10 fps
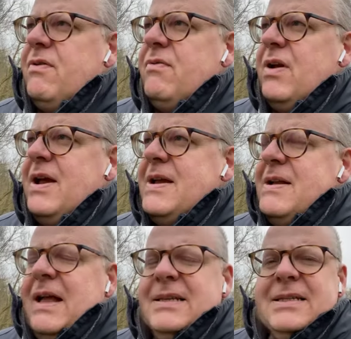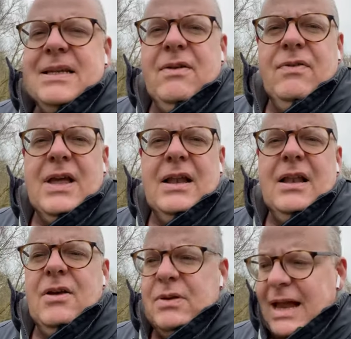as I say, for that
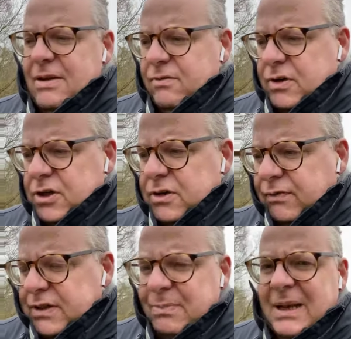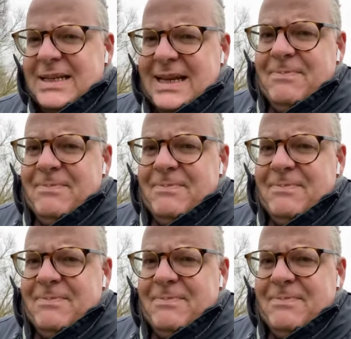low cloud and reduced visibility.